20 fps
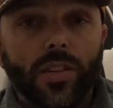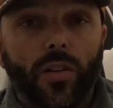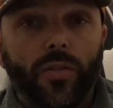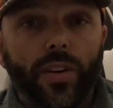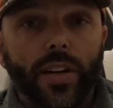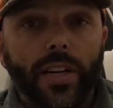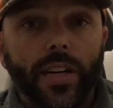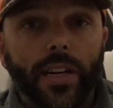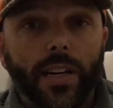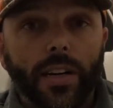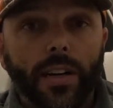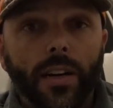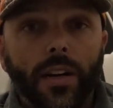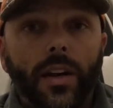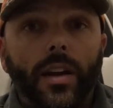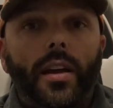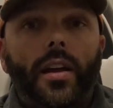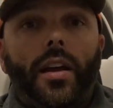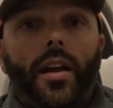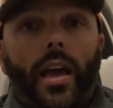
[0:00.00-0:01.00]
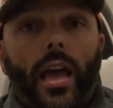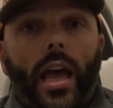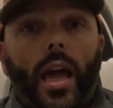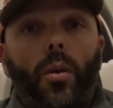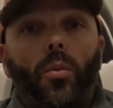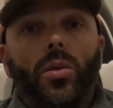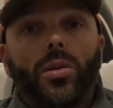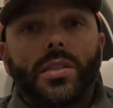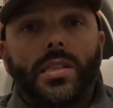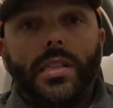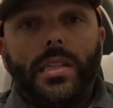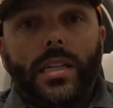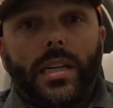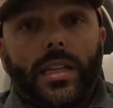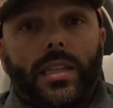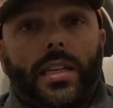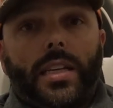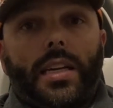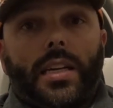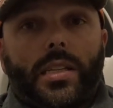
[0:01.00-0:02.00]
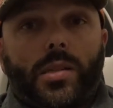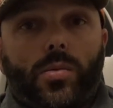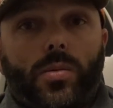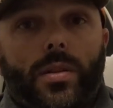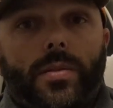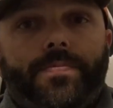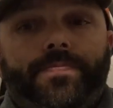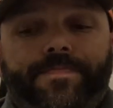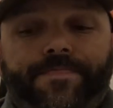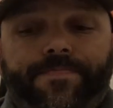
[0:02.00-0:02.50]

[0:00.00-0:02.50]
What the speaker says: over here, and we'll see you on the next one.